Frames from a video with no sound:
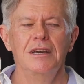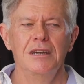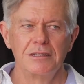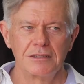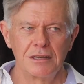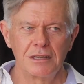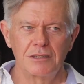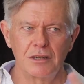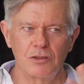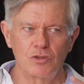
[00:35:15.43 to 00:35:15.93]

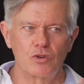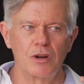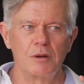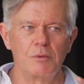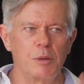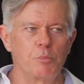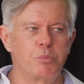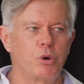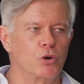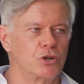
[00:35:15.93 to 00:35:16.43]
So it's
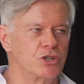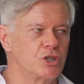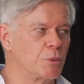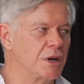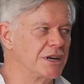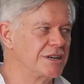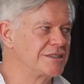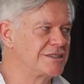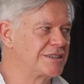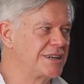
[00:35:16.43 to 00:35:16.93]
extremely important to
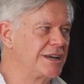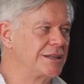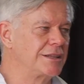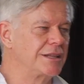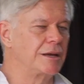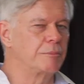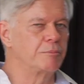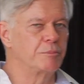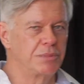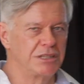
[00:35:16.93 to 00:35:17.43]
understand
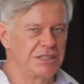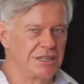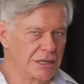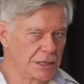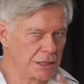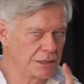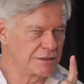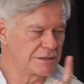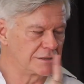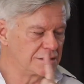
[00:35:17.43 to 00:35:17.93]
that,
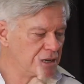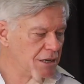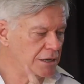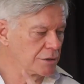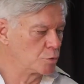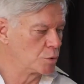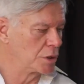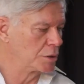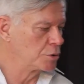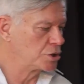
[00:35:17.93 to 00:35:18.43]
particularly the
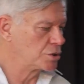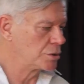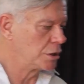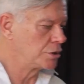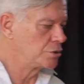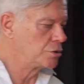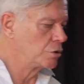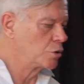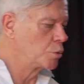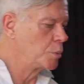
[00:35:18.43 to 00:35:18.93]
second one, which I'll
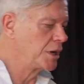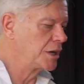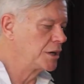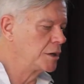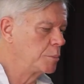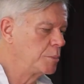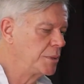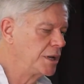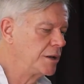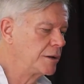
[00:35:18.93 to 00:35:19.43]
talk about in
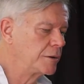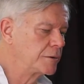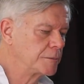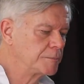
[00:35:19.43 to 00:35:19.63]
a minute.